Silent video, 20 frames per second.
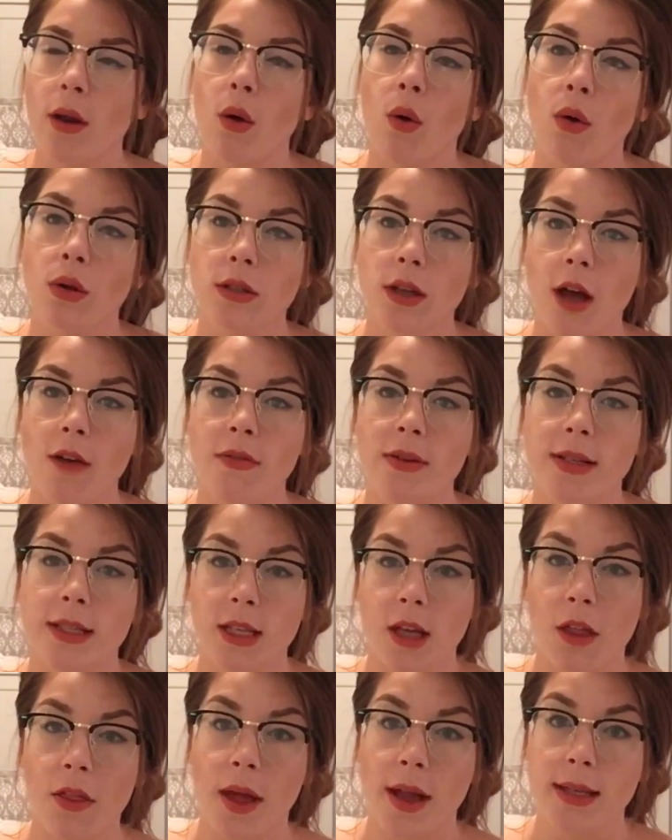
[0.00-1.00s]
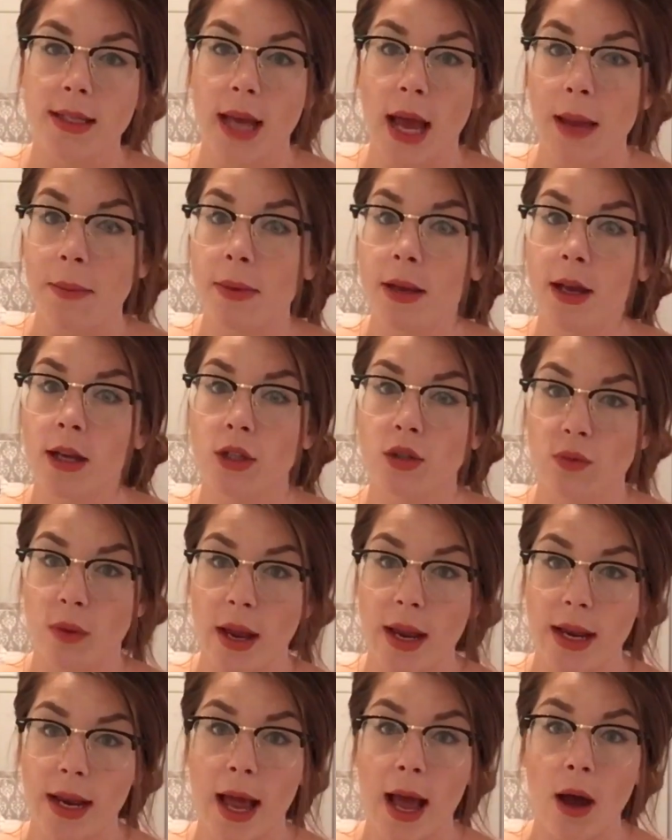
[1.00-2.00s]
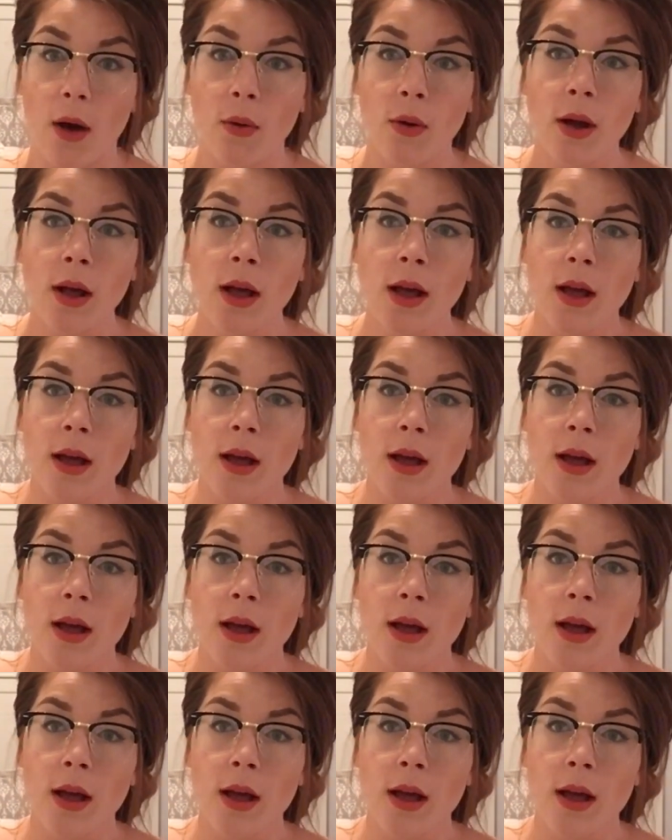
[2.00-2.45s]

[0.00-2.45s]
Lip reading: to hold off until that time because right now